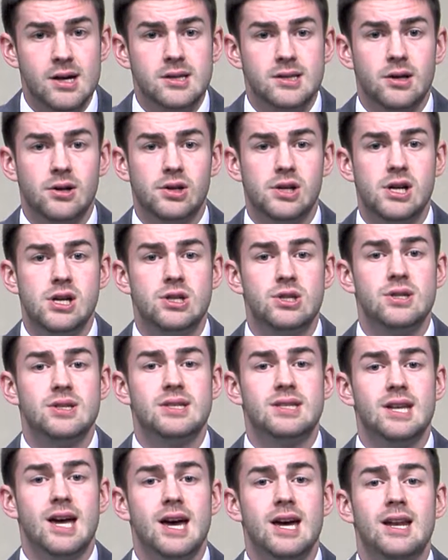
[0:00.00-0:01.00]
Sarkisian
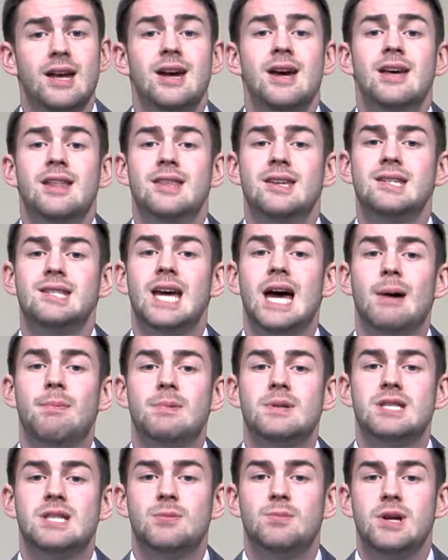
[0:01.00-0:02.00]
said, "This
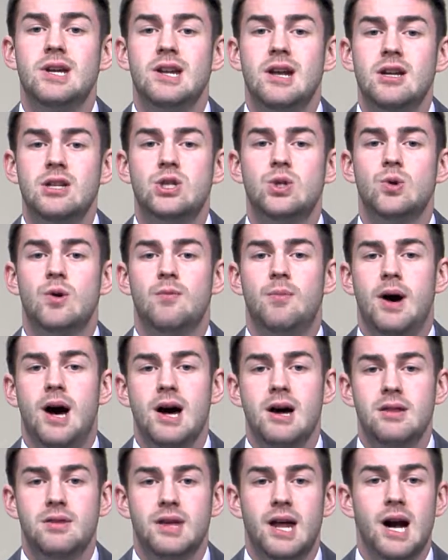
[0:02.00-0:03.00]
happens to be an issue of
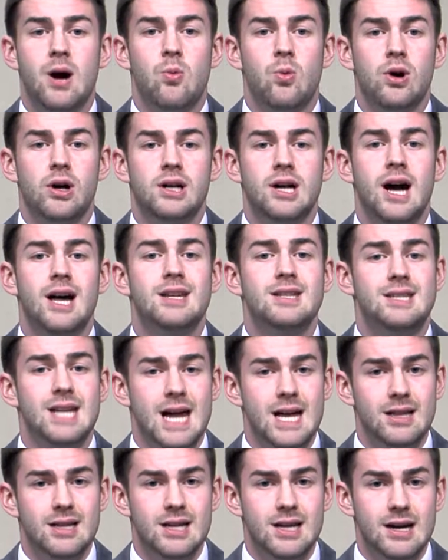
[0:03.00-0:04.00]
mine that I work on
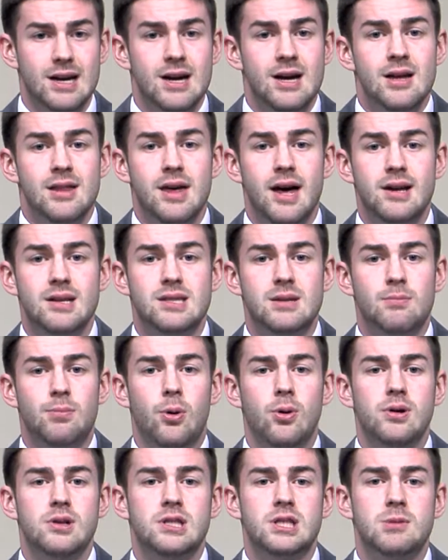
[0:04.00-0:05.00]
daily. That is
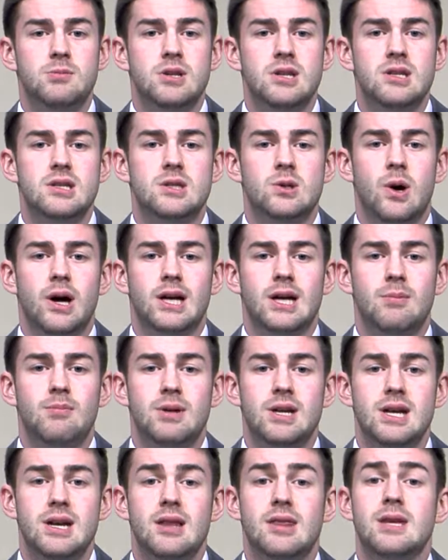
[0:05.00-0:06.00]
important to me so I can
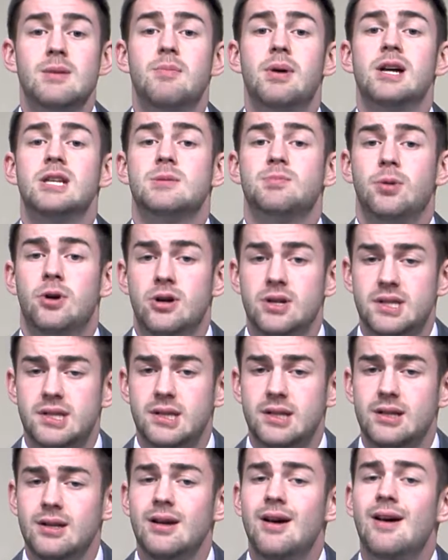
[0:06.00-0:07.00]
be the best
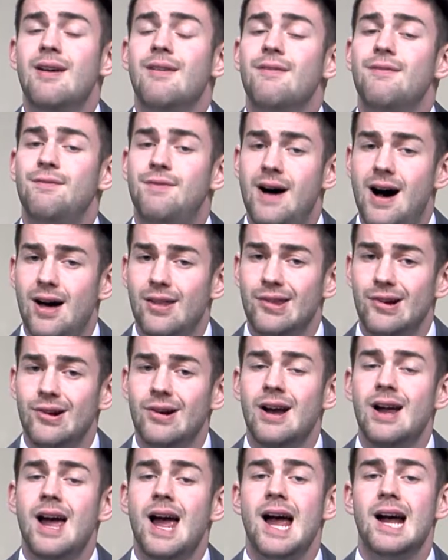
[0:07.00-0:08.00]
person,
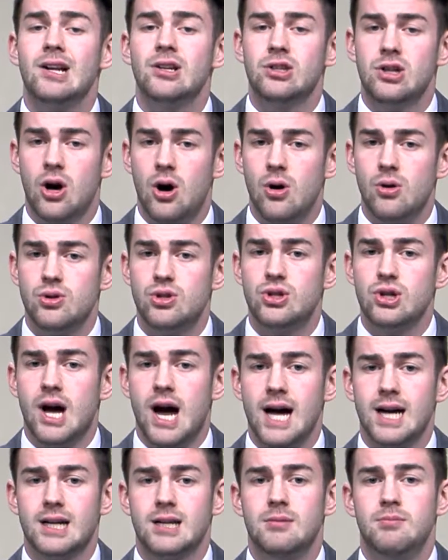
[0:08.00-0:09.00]
father, and coach
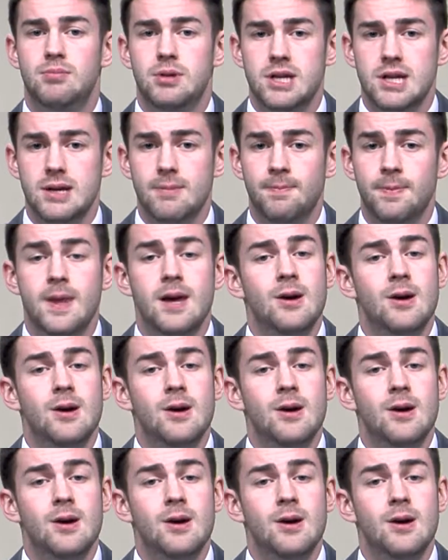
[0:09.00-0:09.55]
I can be."